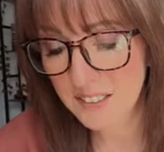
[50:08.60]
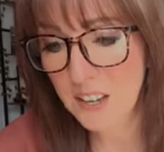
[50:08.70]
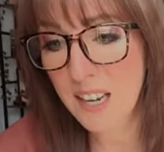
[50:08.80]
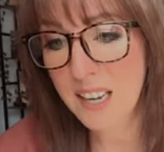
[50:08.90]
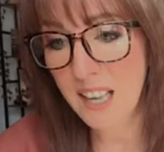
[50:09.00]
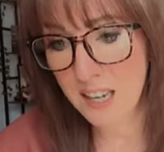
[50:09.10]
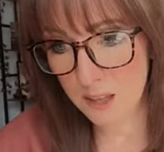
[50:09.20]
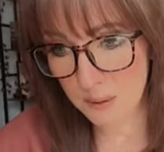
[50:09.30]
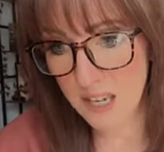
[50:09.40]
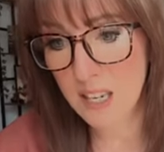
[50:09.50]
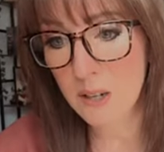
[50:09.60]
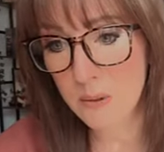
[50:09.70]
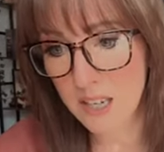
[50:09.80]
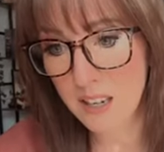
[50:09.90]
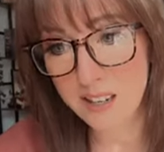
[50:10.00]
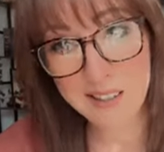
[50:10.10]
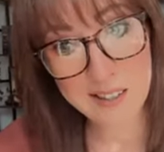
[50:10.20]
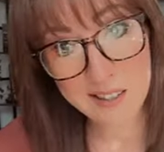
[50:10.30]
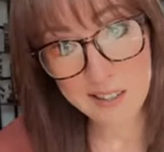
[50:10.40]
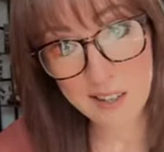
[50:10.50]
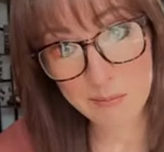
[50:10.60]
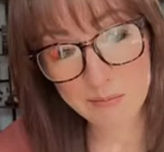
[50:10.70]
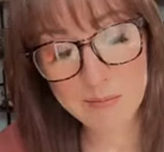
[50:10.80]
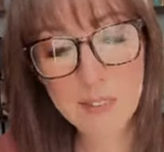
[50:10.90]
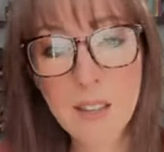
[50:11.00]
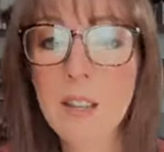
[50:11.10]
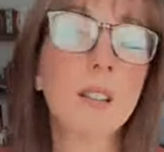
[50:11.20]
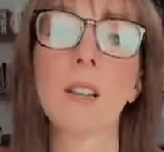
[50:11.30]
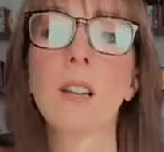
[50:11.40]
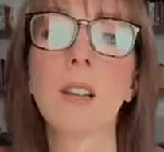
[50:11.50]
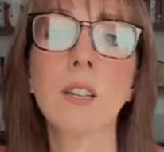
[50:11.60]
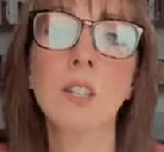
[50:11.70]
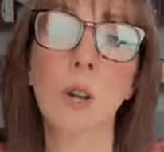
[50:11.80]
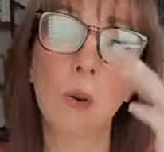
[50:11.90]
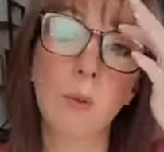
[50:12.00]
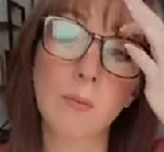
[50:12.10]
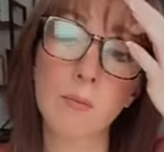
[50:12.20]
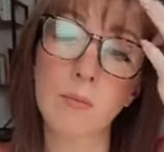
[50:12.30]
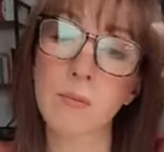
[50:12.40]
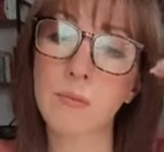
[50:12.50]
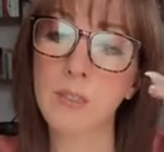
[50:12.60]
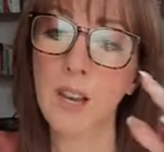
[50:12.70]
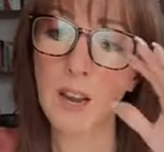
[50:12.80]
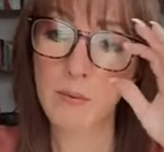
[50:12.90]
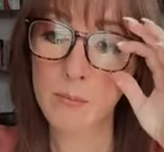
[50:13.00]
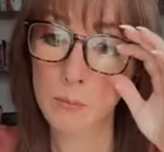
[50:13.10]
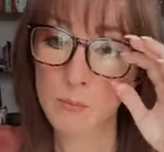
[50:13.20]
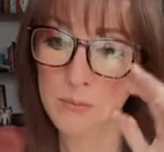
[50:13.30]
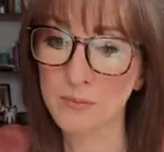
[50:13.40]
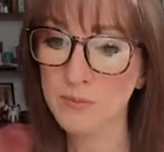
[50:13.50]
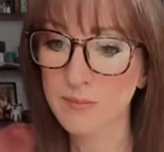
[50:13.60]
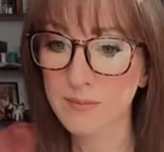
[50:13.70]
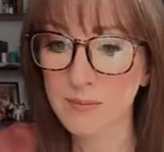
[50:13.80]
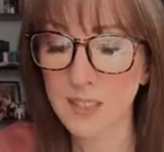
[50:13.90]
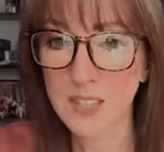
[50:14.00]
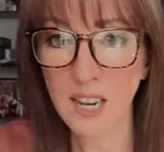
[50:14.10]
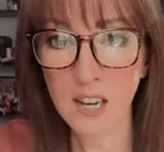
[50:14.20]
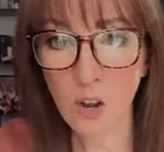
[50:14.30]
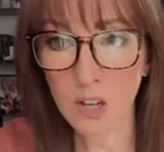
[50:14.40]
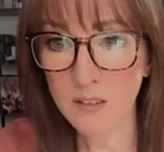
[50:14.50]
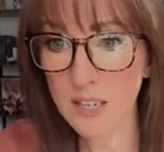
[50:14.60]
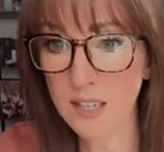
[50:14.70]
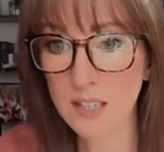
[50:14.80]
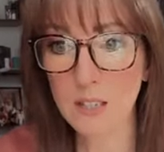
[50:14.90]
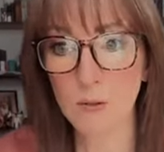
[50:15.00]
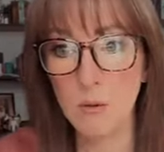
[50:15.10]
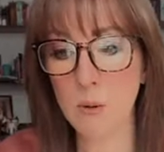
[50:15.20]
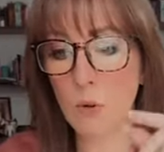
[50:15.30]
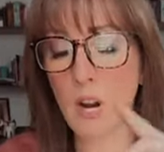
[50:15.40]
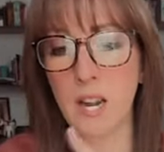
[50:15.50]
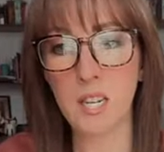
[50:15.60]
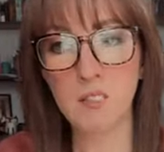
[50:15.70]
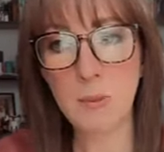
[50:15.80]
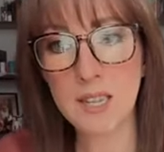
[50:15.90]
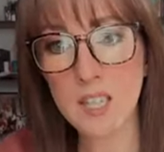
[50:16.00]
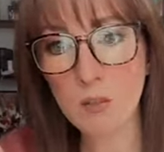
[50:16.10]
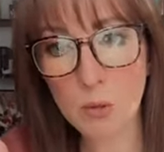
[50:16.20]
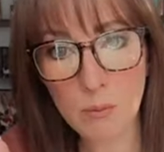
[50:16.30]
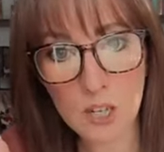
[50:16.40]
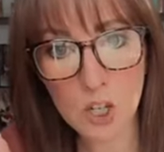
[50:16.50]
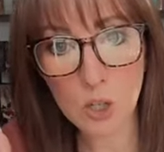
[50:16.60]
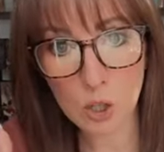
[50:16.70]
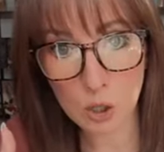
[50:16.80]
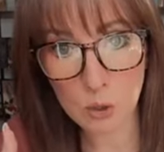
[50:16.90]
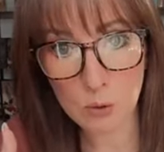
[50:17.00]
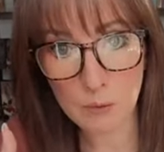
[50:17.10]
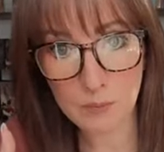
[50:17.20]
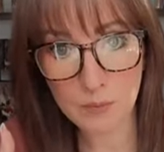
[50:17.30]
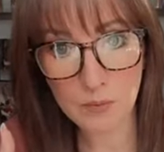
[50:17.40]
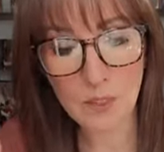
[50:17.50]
You felt like that at the beginning of the week? Ah, same. So, yeah. Take all of these. Remember, I give myself permission to